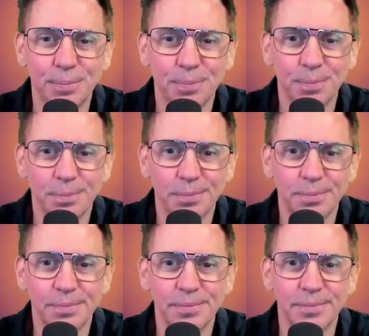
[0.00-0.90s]

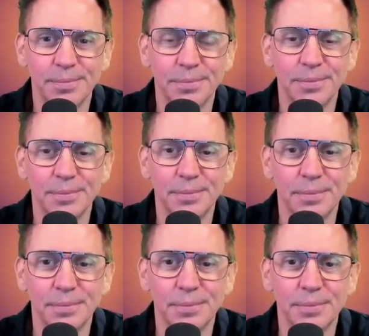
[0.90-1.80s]

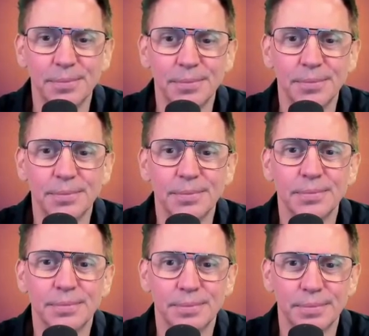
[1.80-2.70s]

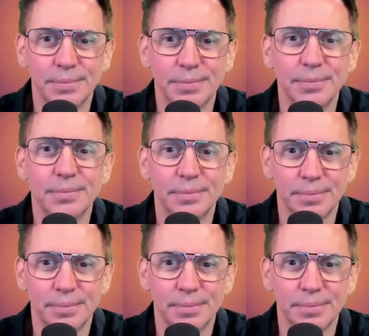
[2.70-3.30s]
(not speaking)